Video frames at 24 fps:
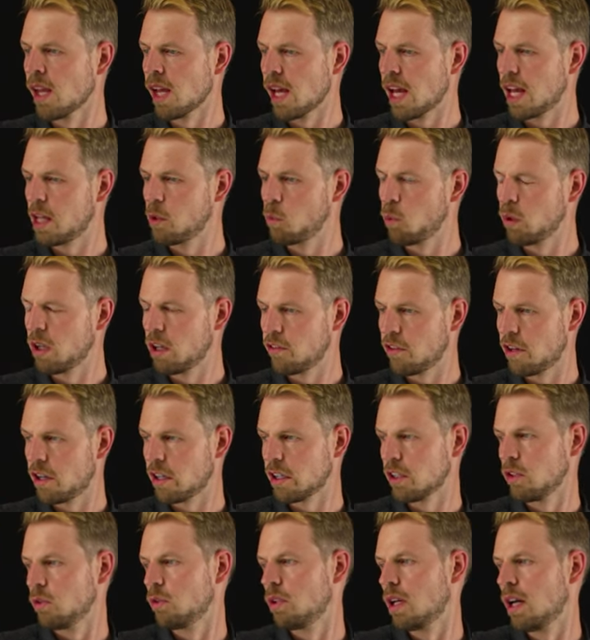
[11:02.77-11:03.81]
and we have
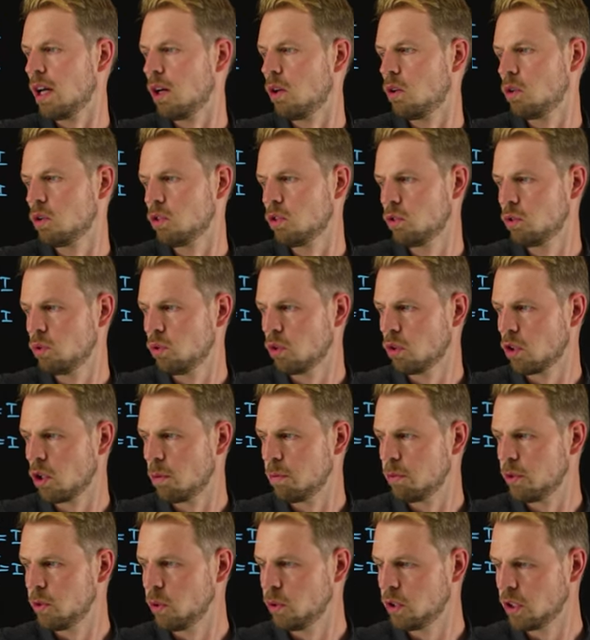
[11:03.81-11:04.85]
argued how to
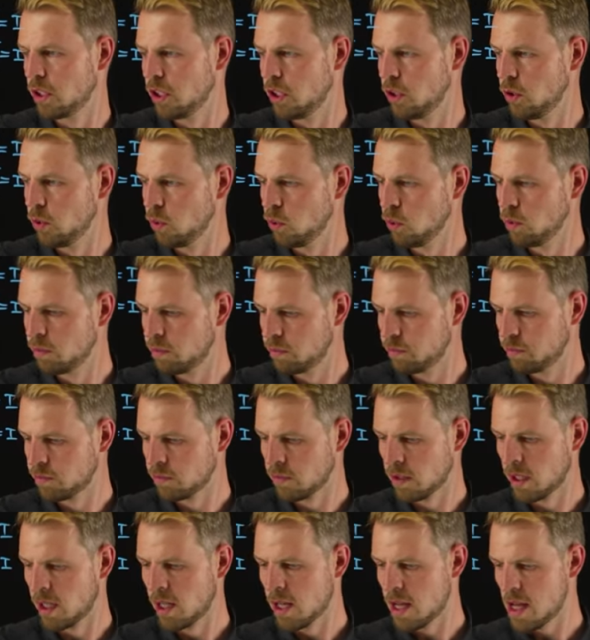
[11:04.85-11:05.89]
compute Q
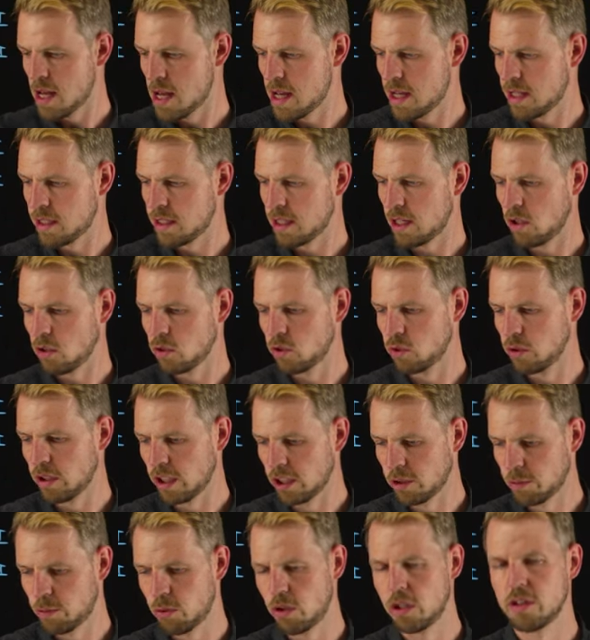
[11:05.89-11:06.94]
and how to
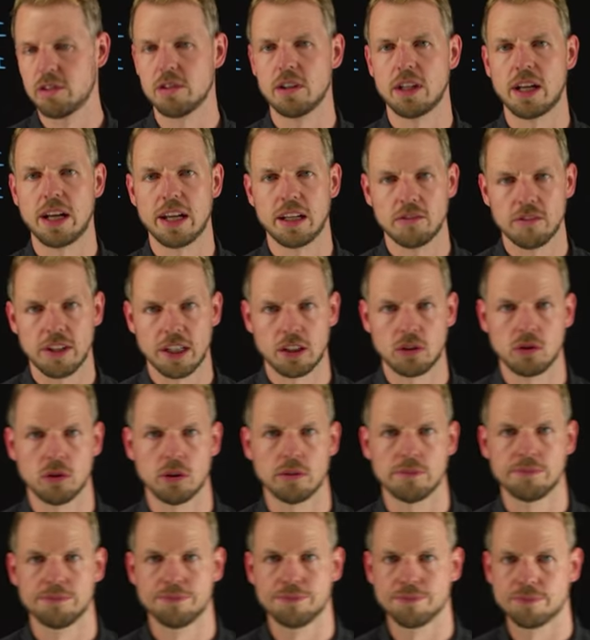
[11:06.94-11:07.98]
express an eigenvector
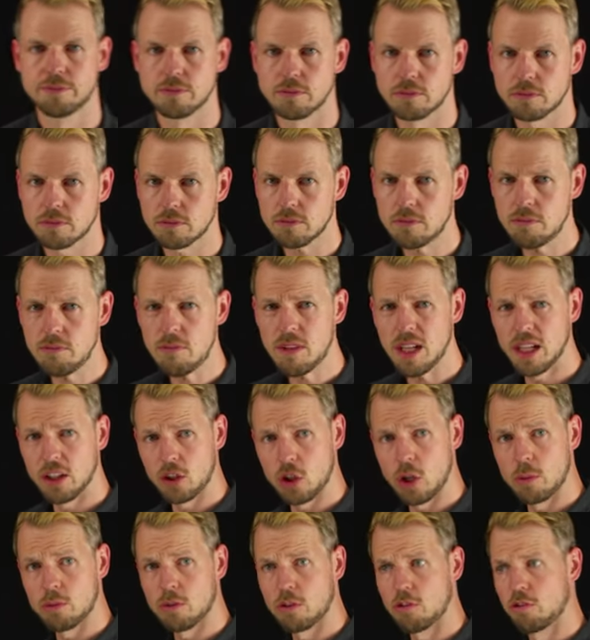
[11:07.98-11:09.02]
in
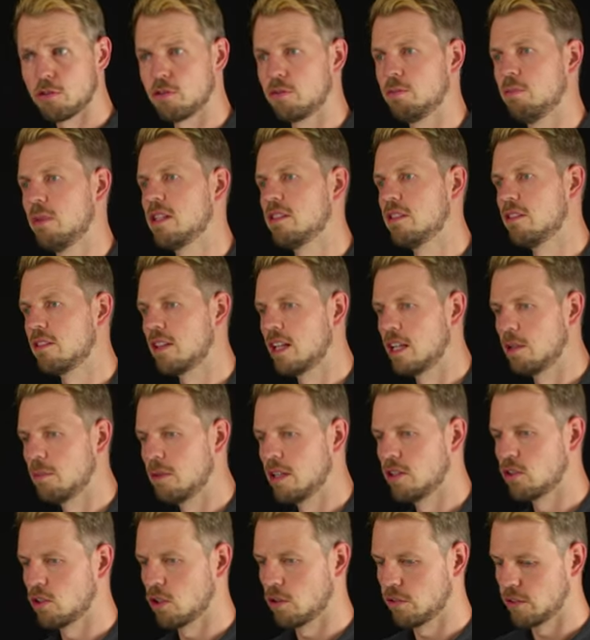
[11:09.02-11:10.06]
terms of basis
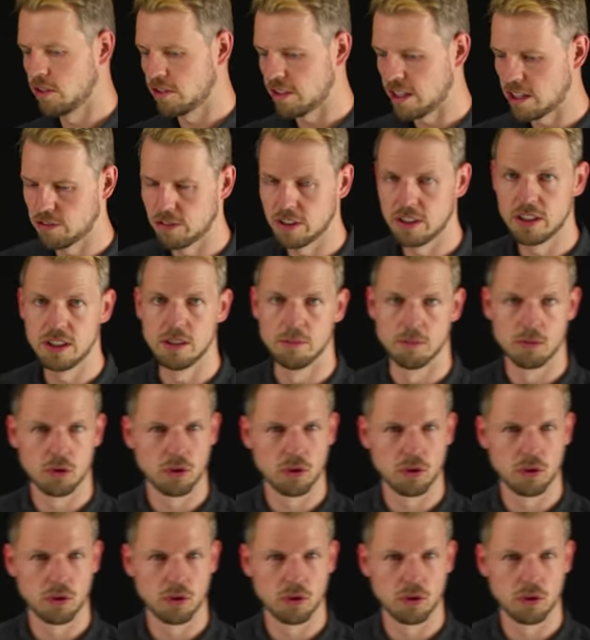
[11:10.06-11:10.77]
elements of the SVD.